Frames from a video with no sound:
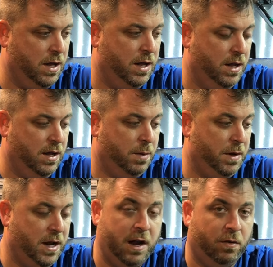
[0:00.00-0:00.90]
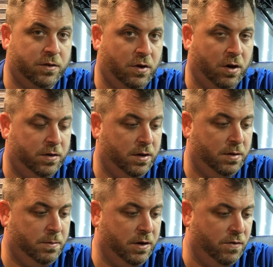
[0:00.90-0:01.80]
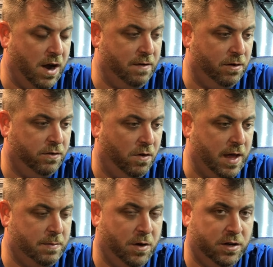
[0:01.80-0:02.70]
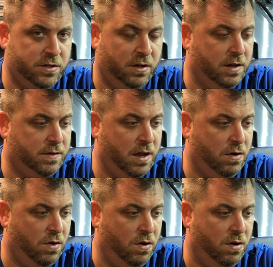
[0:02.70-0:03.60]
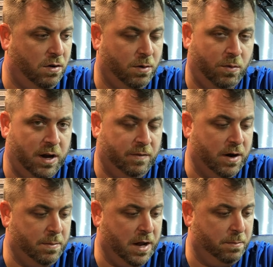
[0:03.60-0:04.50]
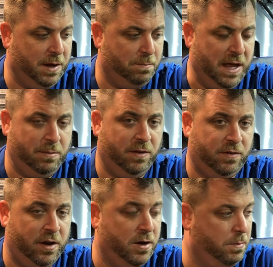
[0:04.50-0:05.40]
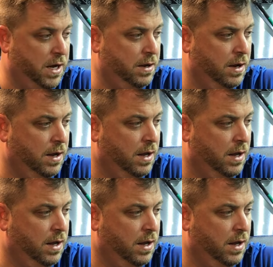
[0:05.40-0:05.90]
I mean, I don't talk to my drivers all that much unless they call or whatever. I'm not a big babysitter. But,